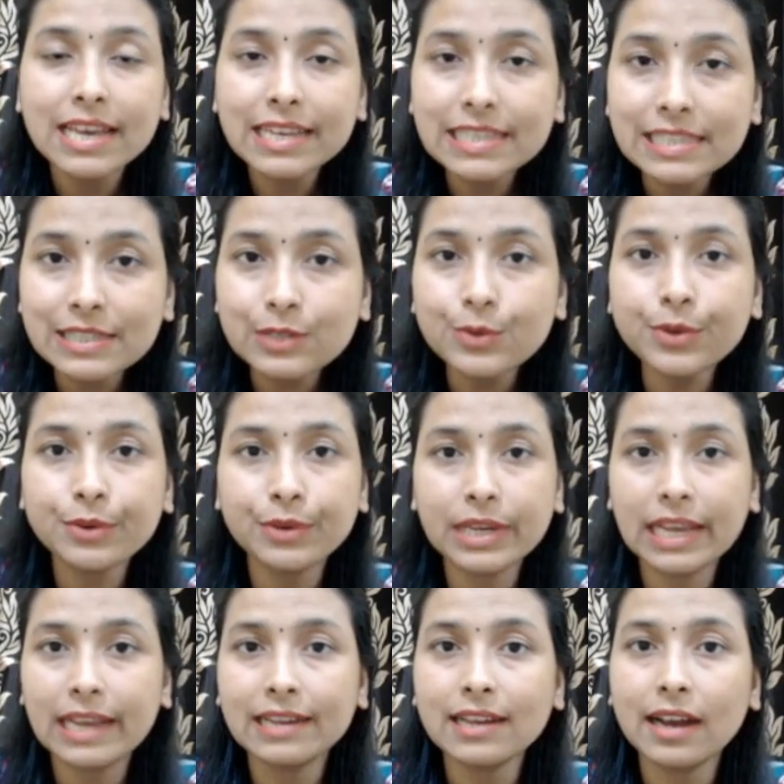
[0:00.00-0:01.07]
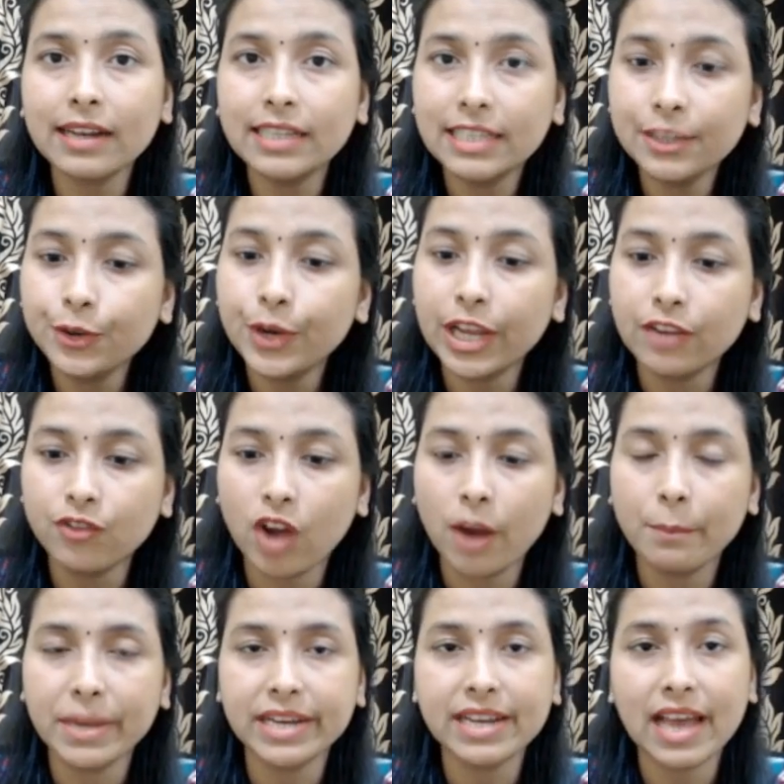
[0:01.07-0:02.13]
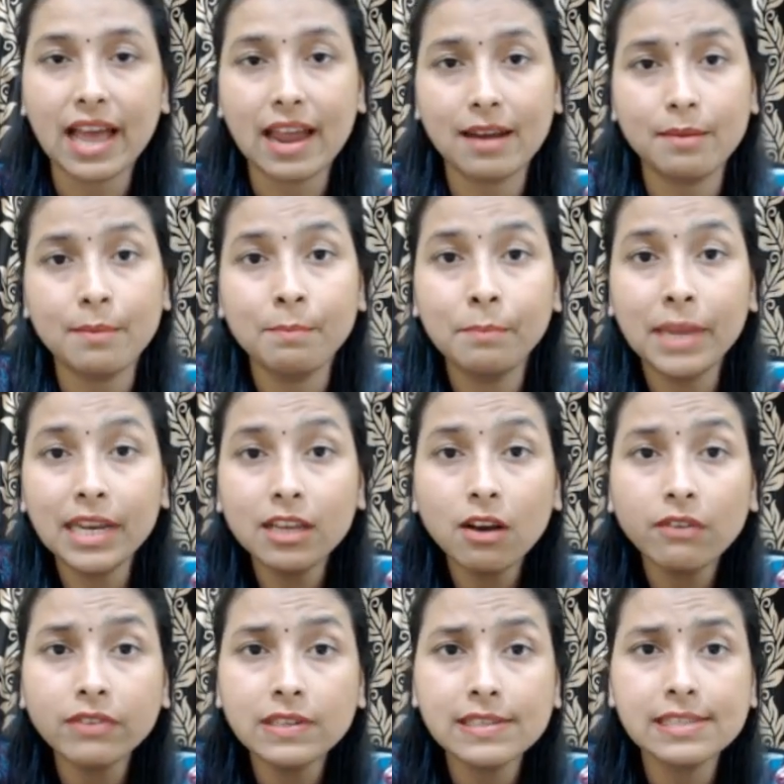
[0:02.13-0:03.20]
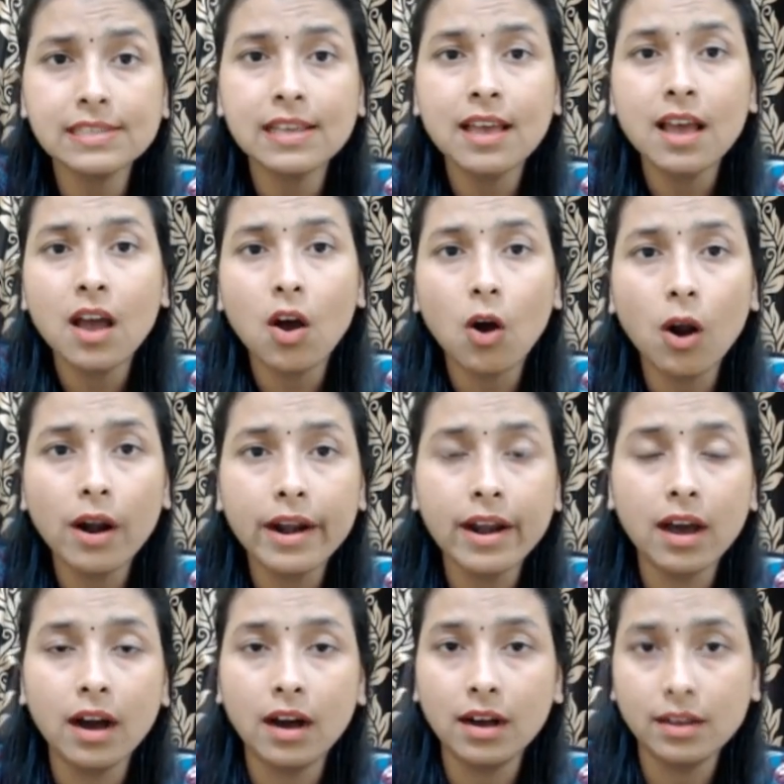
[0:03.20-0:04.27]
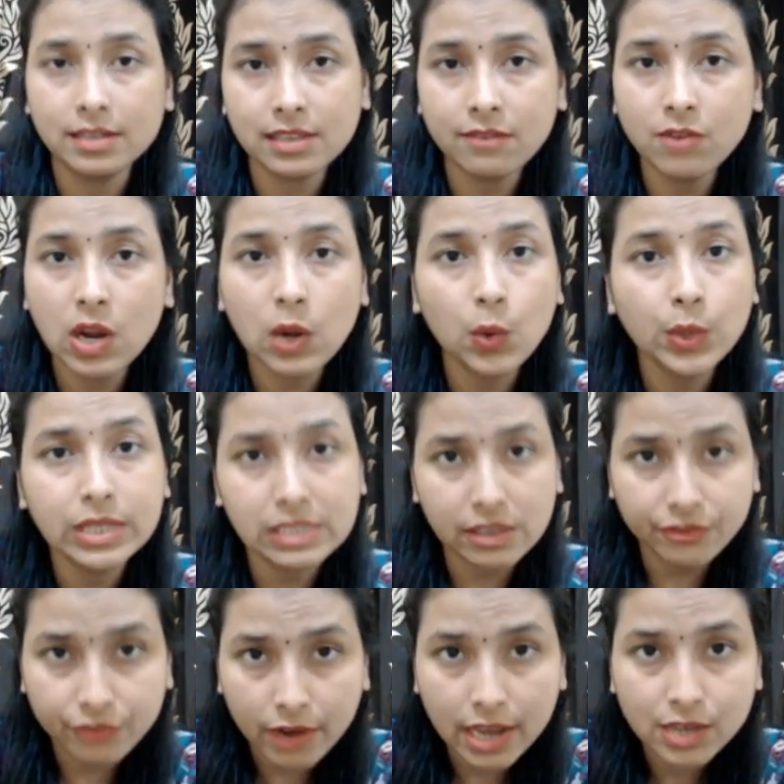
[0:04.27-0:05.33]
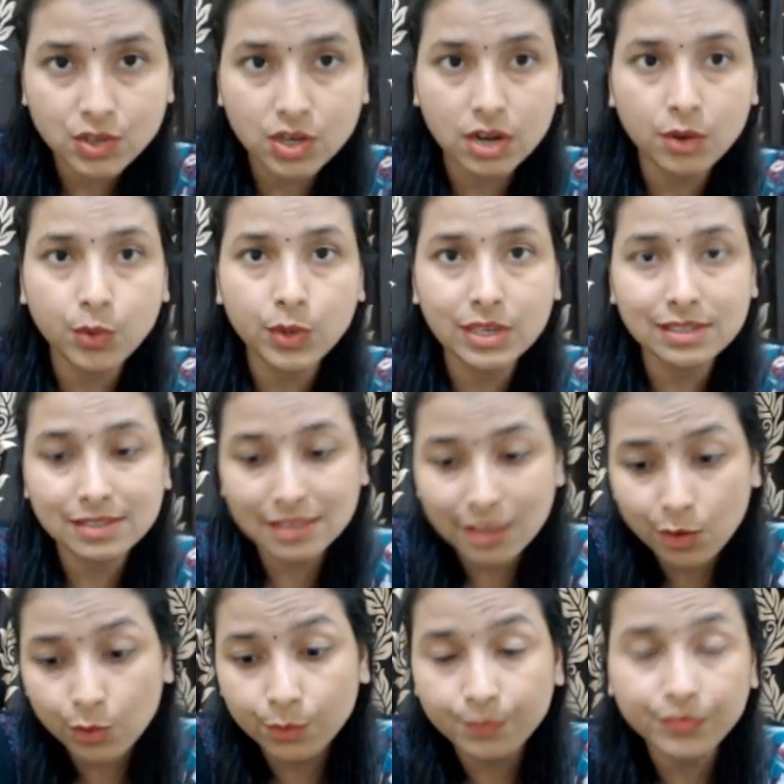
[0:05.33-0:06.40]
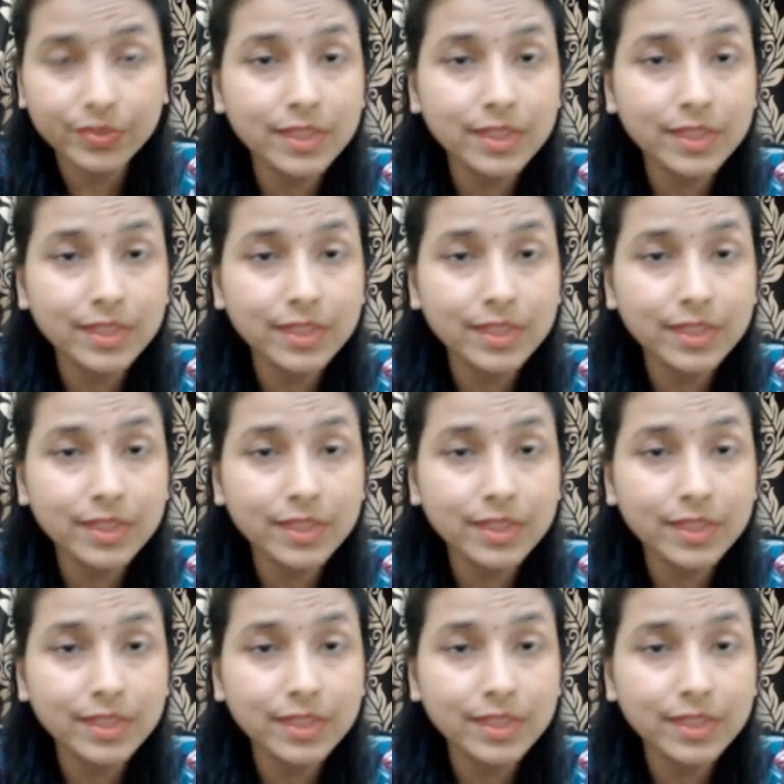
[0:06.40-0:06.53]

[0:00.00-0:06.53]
is to create a new environment, and many of us or someone who is a fresher who is new,